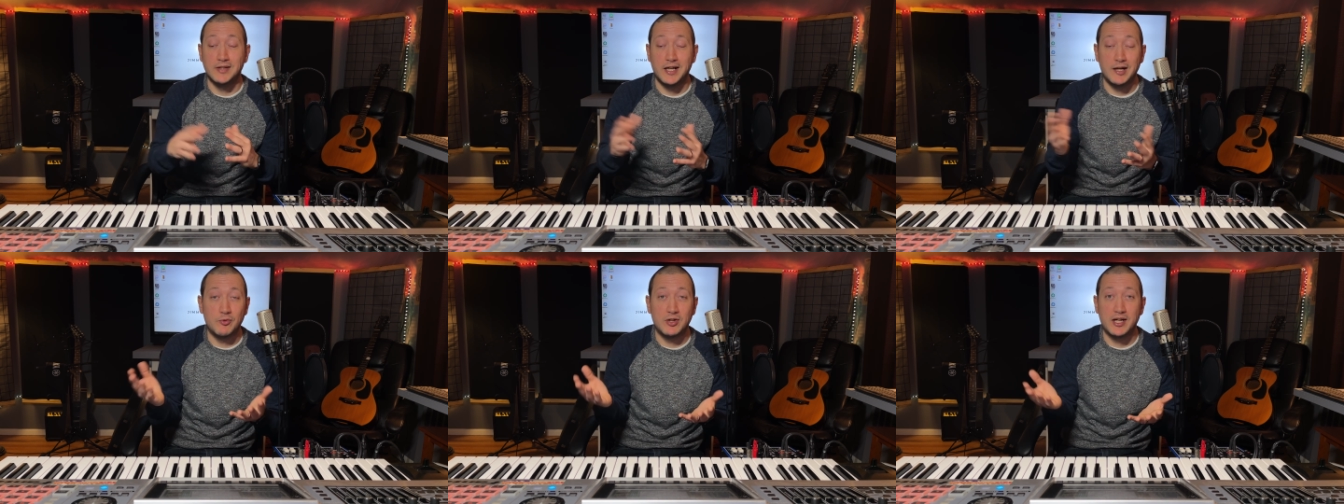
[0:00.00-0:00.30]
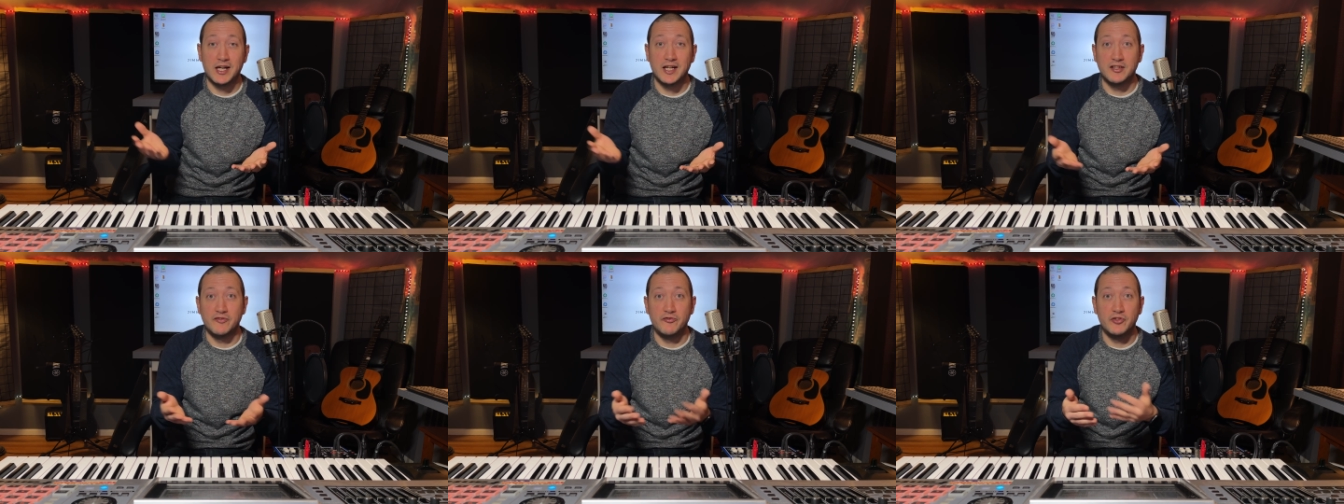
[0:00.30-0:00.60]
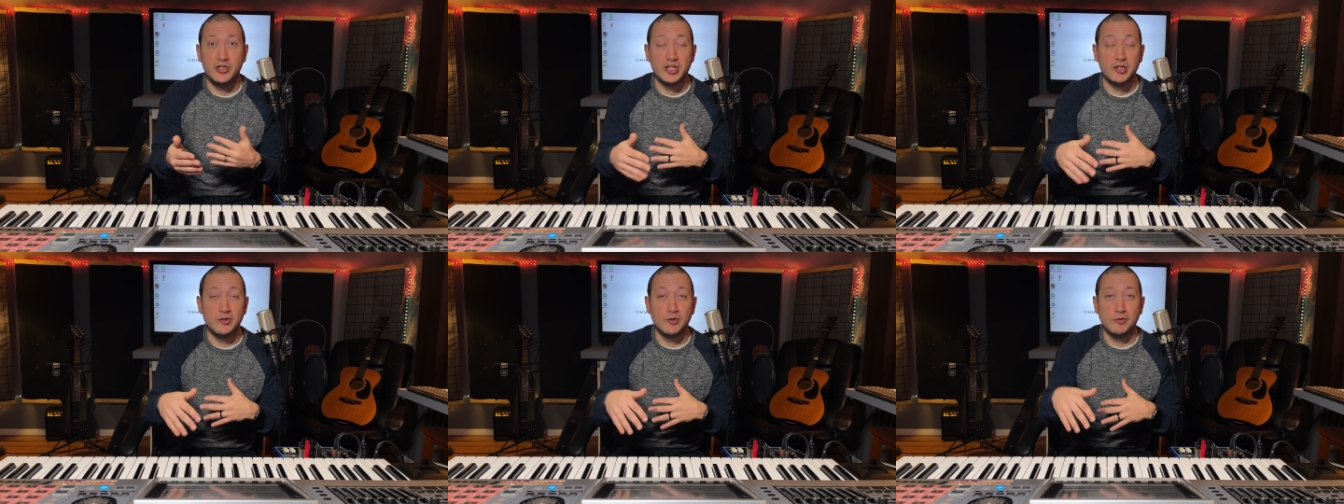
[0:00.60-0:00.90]
I would have had the
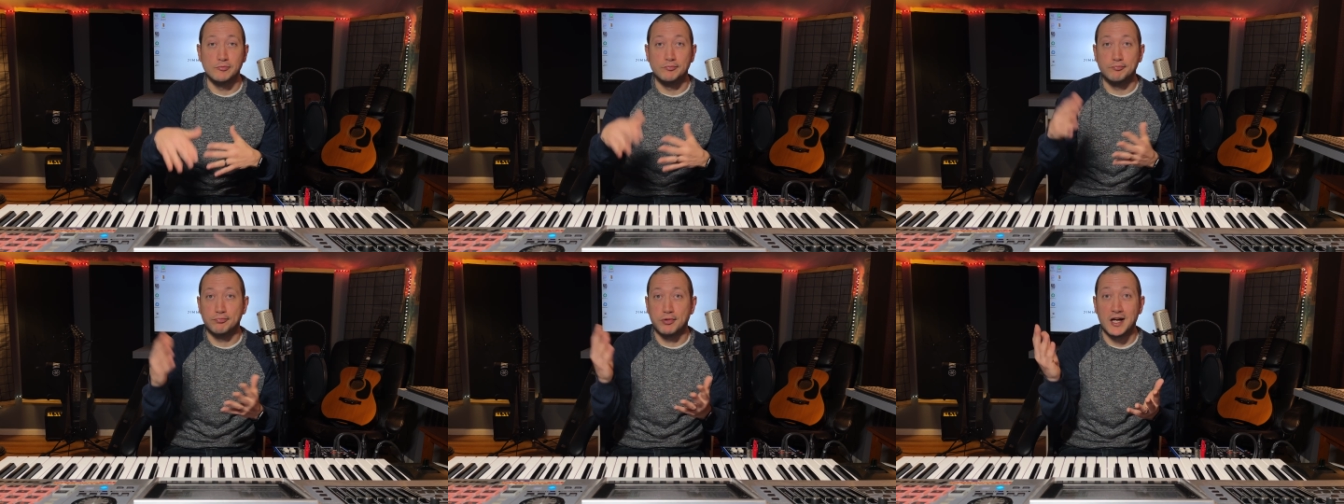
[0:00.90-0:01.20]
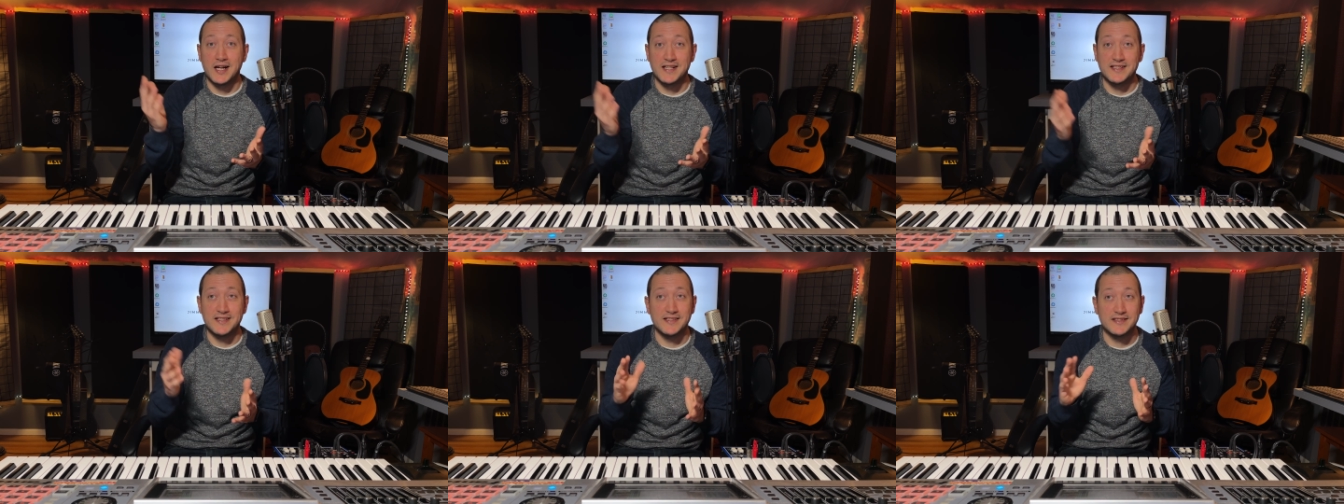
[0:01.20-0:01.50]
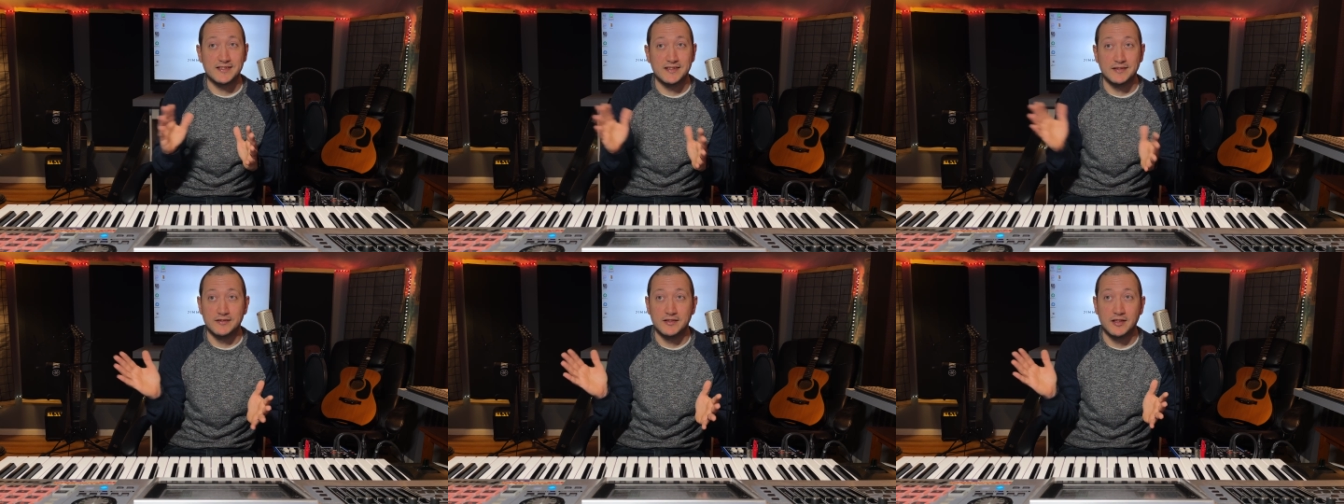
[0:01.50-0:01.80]
video
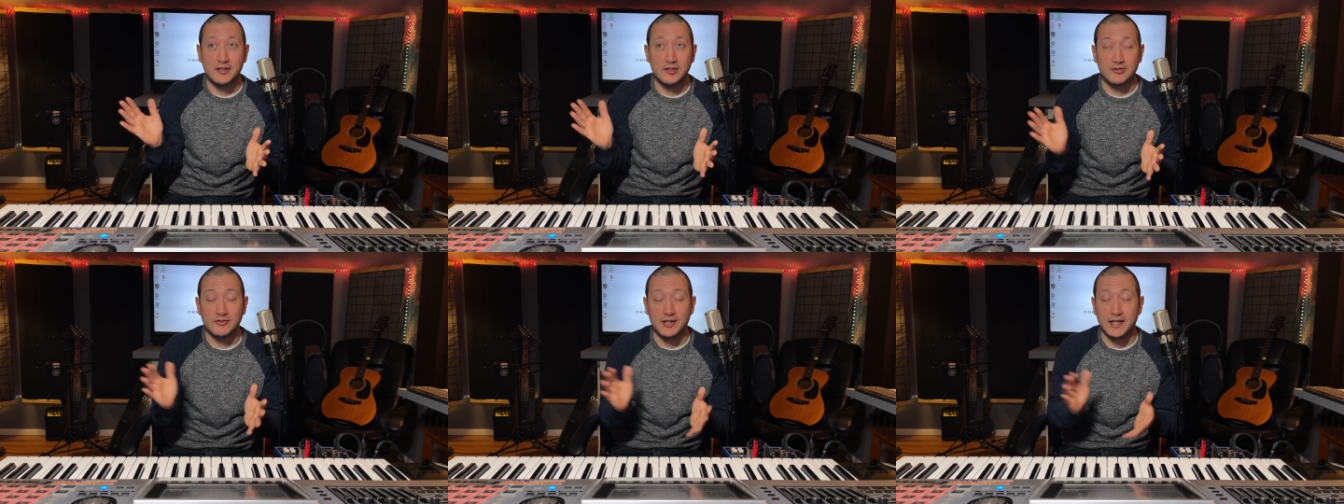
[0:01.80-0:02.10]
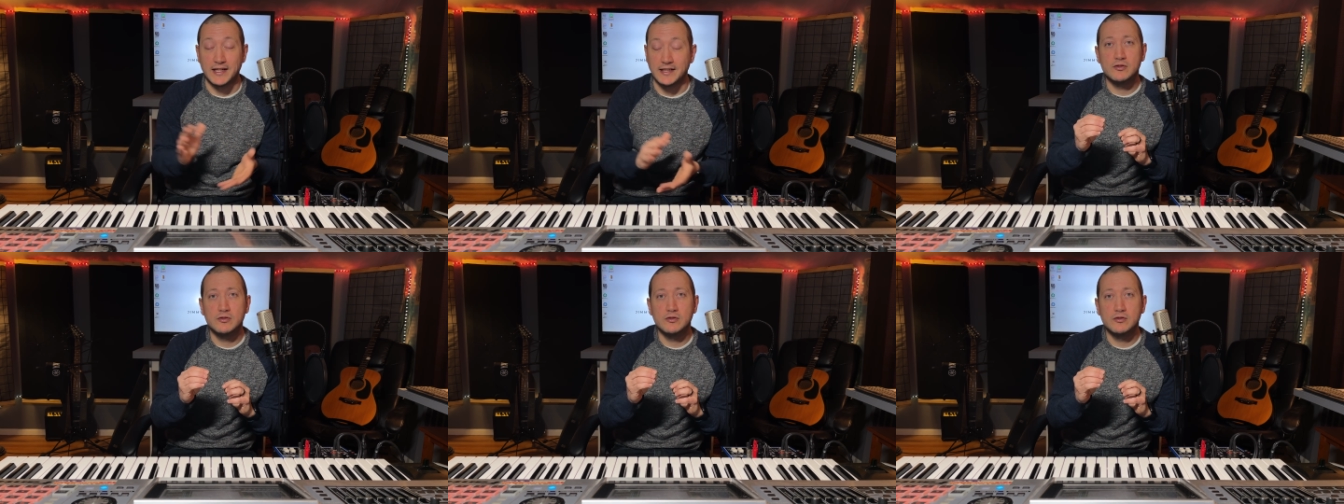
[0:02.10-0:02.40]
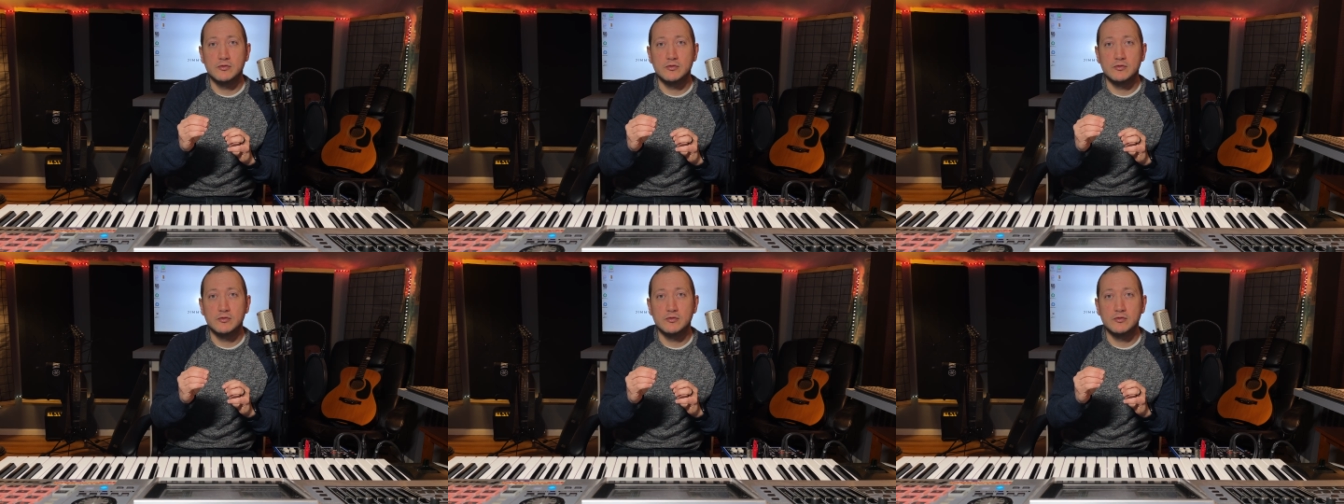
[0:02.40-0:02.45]
processed and done already.